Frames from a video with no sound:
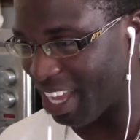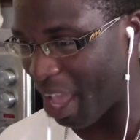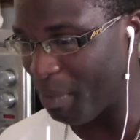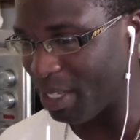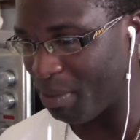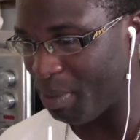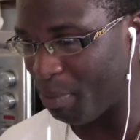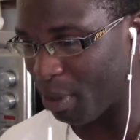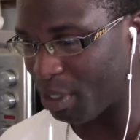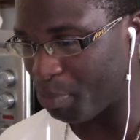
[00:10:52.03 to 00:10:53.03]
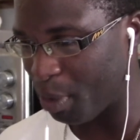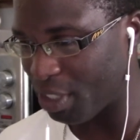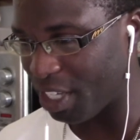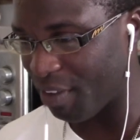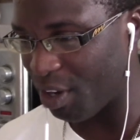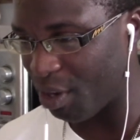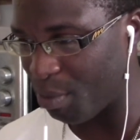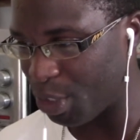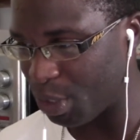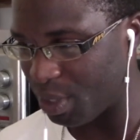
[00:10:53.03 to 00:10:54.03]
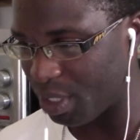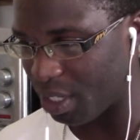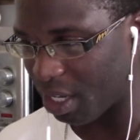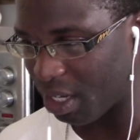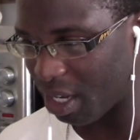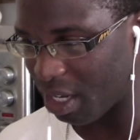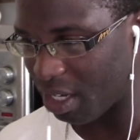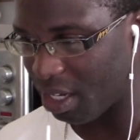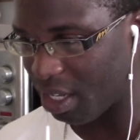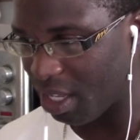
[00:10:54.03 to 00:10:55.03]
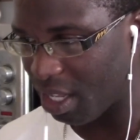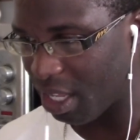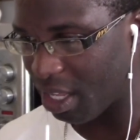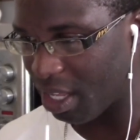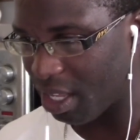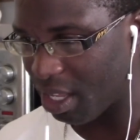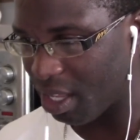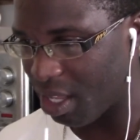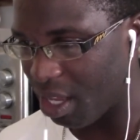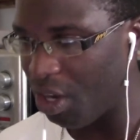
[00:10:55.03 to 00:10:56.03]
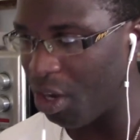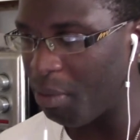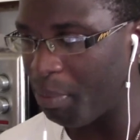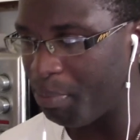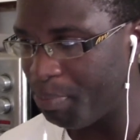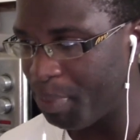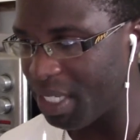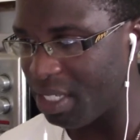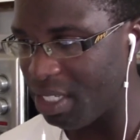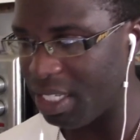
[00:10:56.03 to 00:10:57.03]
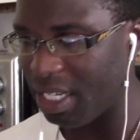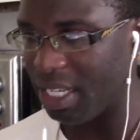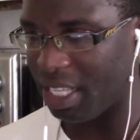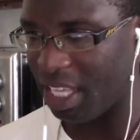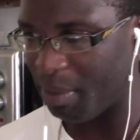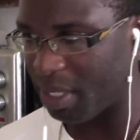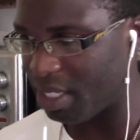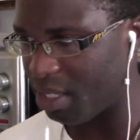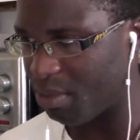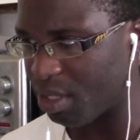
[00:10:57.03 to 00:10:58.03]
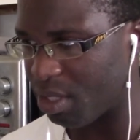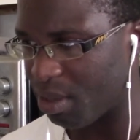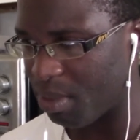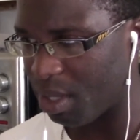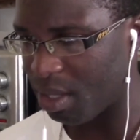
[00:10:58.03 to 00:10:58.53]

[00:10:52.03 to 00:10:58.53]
I must admit but you have a lot more shooting and a lot more persons in the game it seems or something